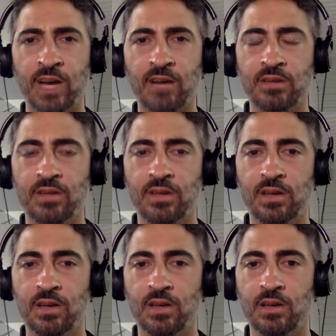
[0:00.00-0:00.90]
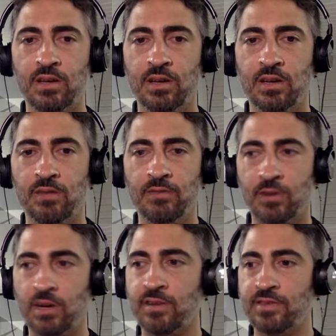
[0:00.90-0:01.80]
about
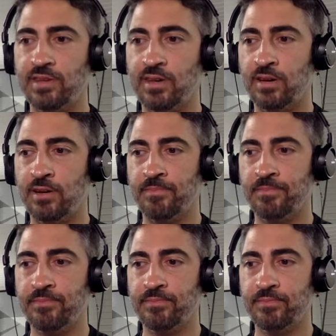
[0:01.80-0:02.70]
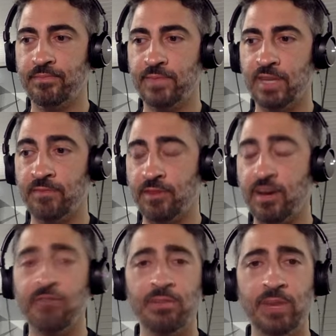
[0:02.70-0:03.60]
for us and for
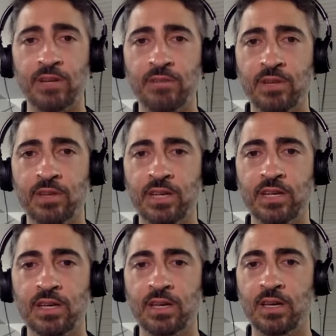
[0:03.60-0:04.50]
everybody, no really.